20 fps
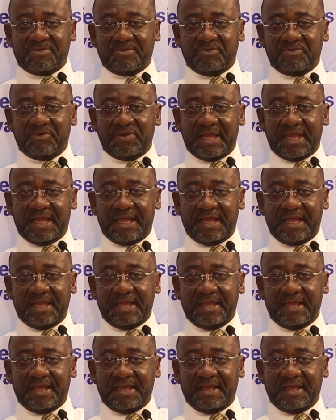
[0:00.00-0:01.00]
From
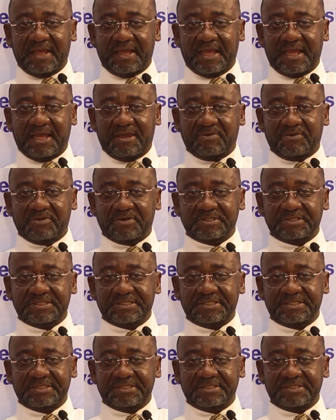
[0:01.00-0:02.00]
where I
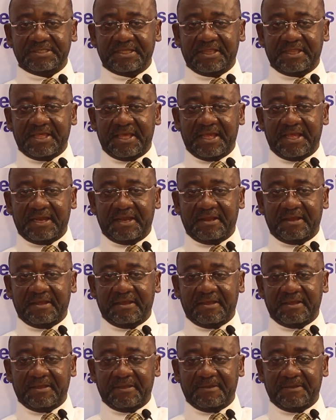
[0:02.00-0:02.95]
was then